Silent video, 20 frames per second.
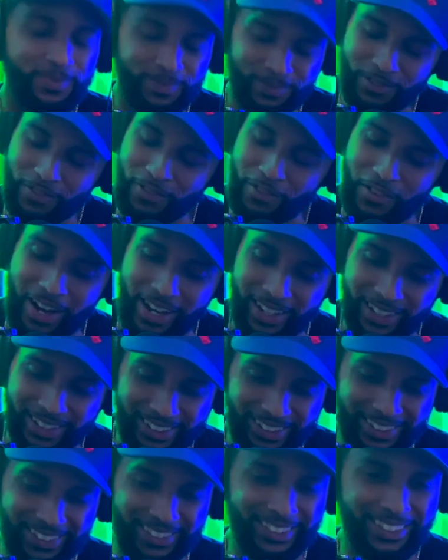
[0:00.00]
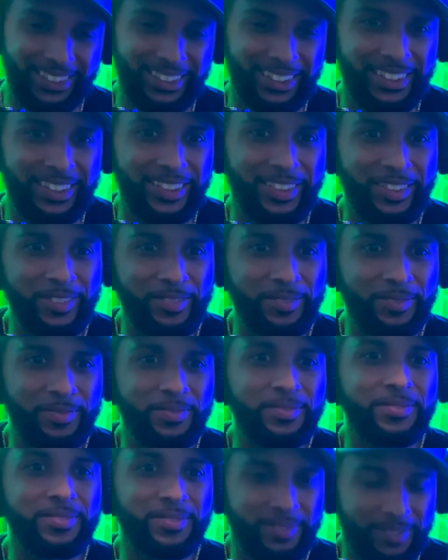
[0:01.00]
they want to sell you on
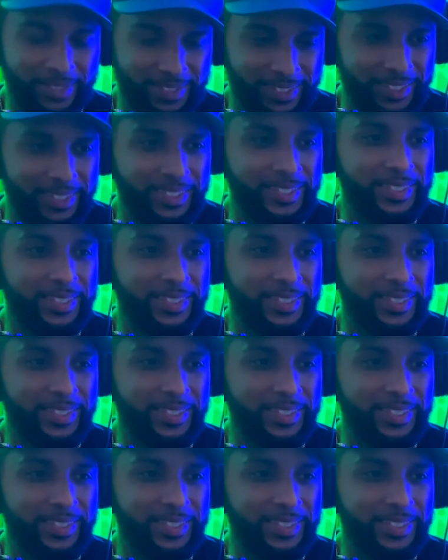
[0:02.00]
something. They want more